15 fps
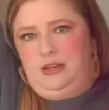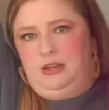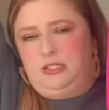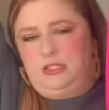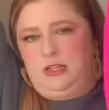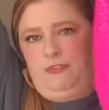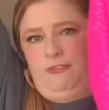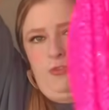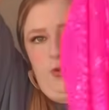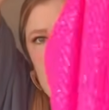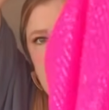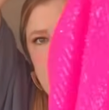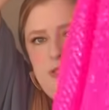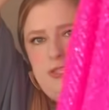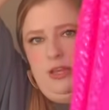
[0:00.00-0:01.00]
It's a
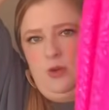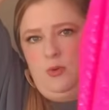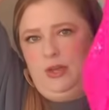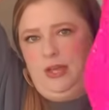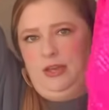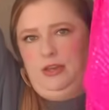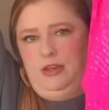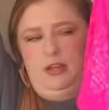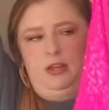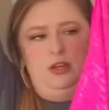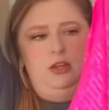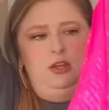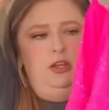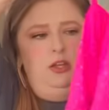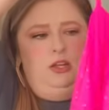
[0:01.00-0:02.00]
fully sequined
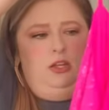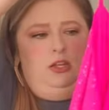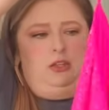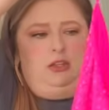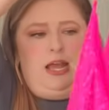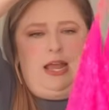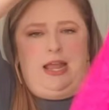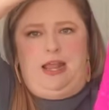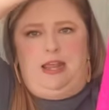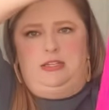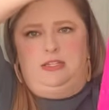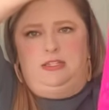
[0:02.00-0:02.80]
lined